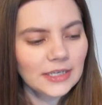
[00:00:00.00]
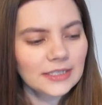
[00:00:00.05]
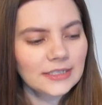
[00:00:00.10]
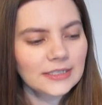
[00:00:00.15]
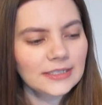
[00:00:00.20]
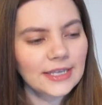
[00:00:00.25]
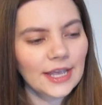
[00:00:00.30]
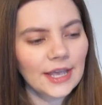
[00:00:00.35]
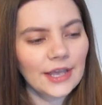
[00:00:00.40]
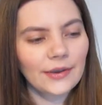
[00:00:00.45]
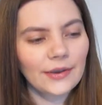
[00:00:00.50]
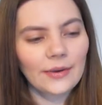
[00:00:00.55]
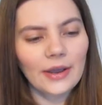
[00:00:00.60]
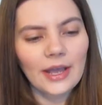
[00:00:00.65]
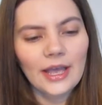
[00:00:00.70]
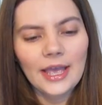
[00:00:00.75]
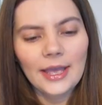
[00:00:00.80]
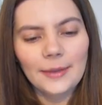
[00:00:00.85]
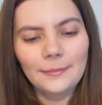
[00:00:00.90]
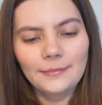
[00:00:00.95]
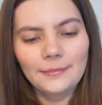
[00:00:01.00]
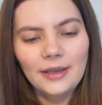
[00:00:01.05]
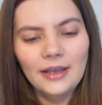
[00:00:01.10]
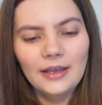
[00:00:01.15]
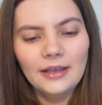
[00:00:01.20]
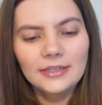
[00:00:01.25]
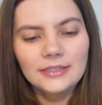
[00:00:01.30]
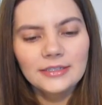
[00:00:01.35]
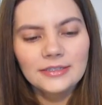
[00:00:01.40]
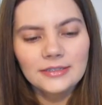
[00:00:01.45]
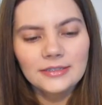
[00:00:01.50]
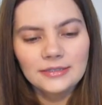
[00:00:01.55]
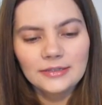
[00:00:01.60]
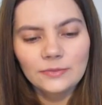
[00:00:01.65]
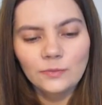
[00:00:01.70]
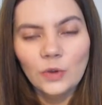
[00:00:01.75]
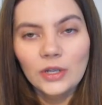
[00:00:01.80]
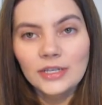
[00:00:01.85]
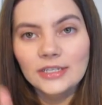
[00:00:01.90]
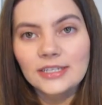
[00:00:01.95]
So
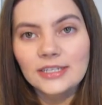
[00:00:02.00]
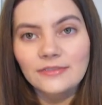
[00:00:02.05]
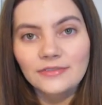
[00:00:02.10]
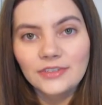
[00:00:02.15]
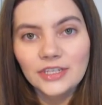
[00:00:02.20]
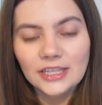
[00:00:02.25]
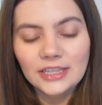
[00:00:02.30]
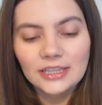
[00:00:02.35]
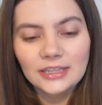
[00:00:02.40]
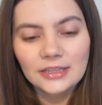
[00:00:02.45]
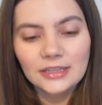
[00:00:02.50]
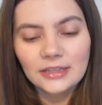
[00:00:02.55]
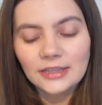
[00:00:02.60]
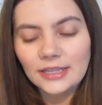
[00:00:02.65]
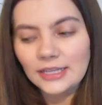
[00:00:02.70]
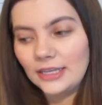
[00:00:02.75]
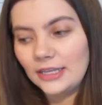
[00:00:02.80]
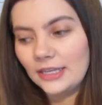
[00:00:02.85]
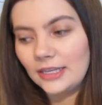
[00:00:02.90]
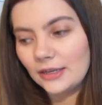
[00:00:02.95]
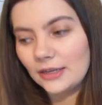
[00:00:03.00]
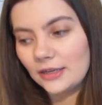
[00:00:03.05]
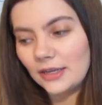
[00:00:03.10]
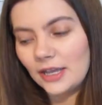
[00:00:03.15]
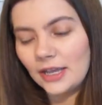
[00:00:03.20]
once I've done the